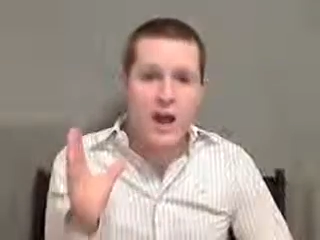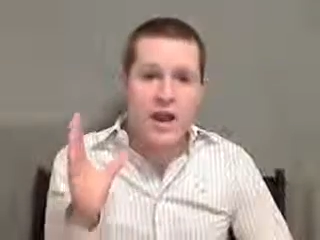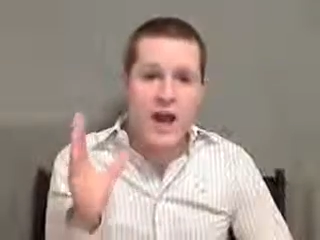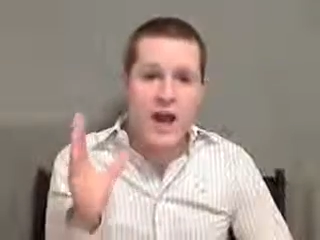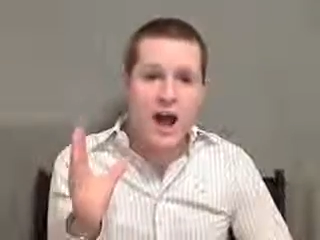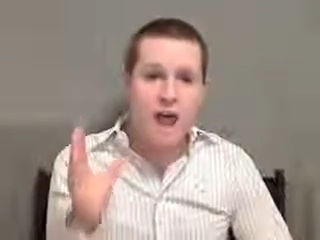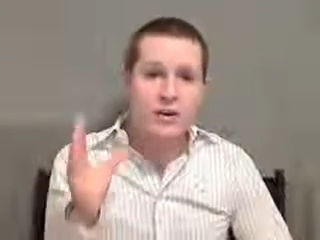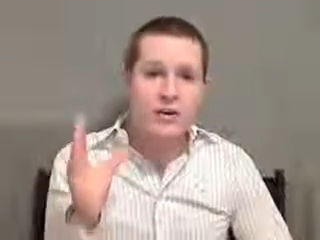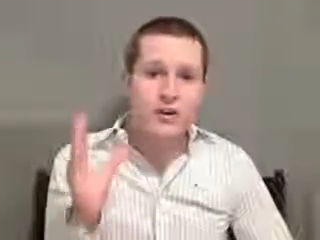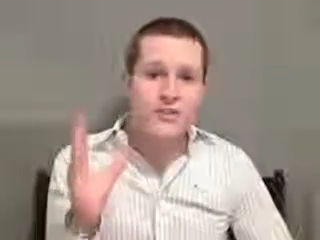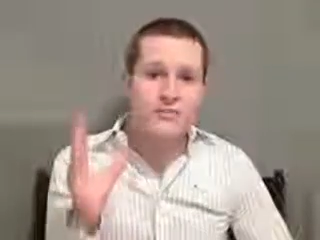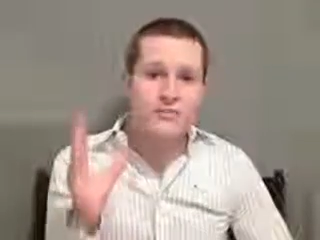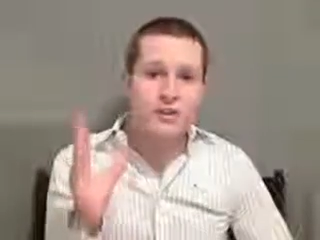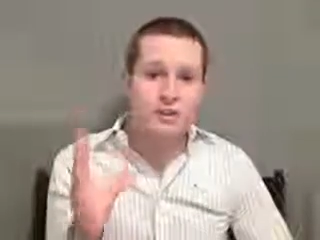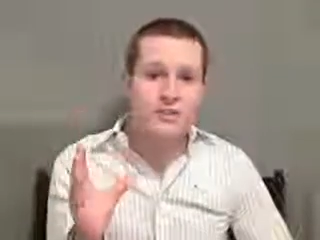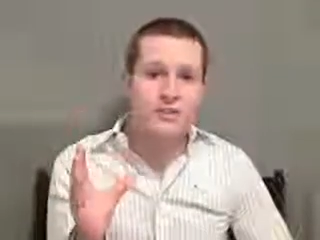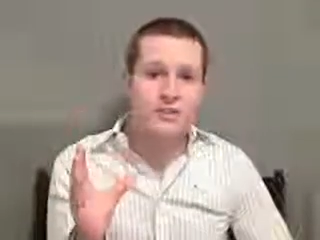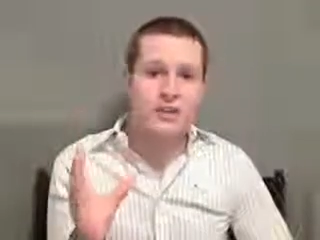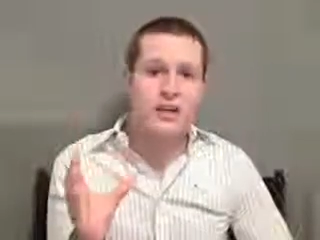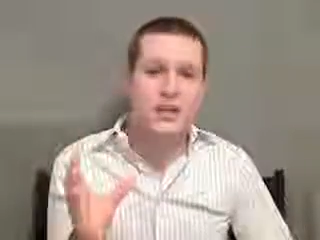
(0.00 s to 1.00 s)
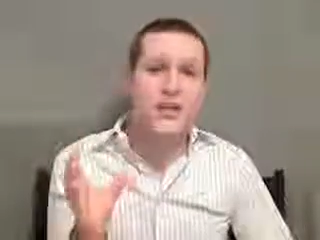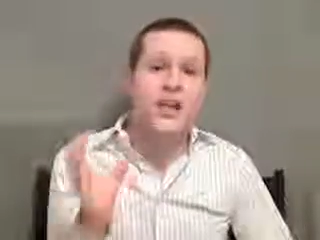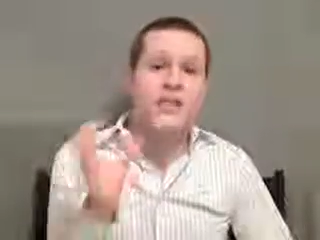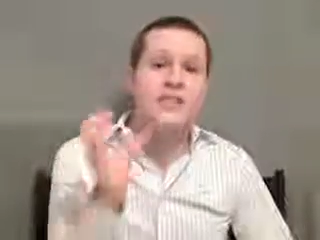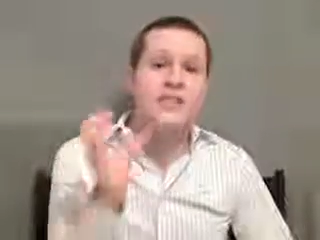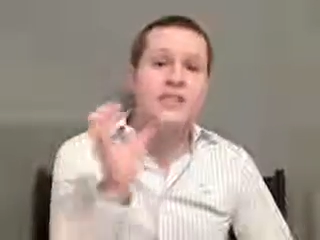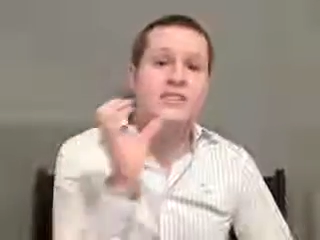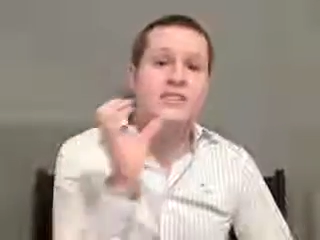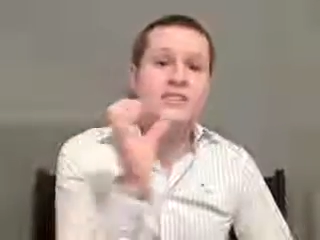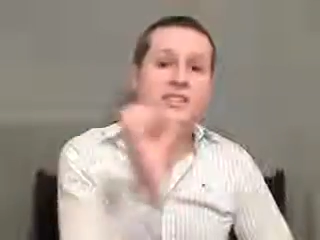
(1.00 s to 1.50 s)
Now they're forcing
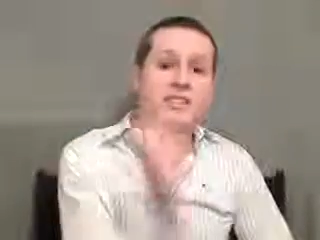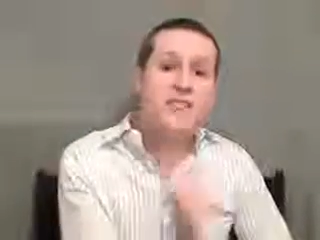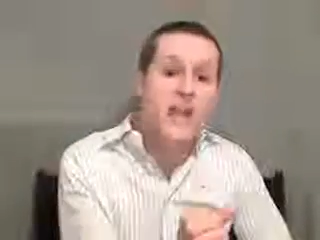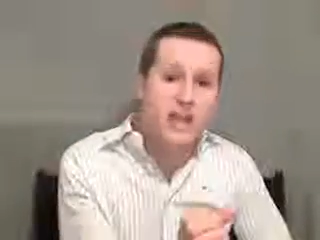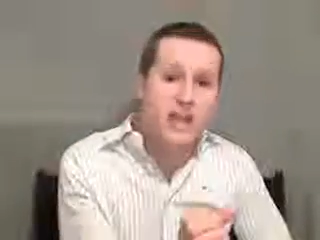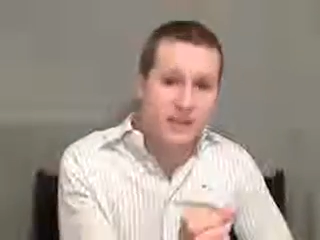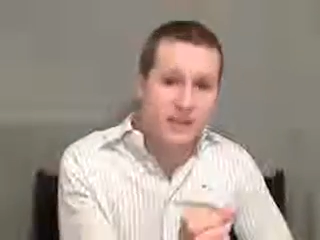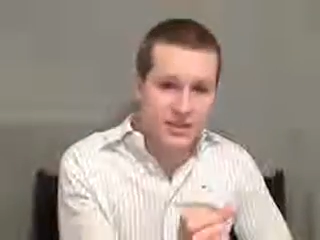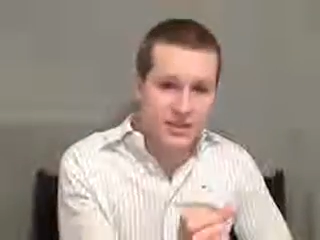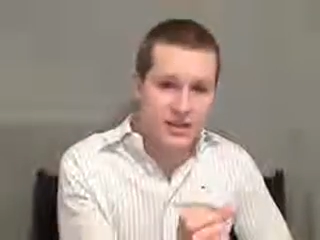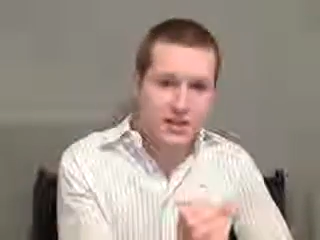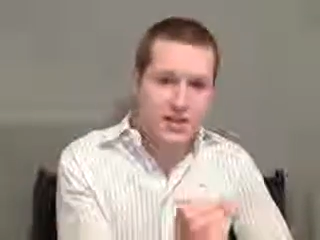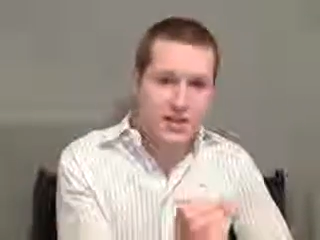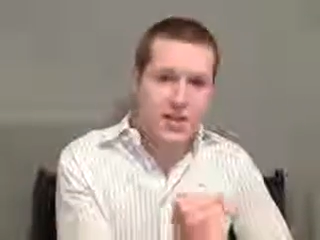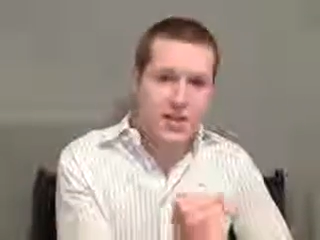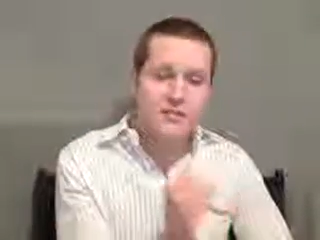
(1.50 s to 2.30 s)
the state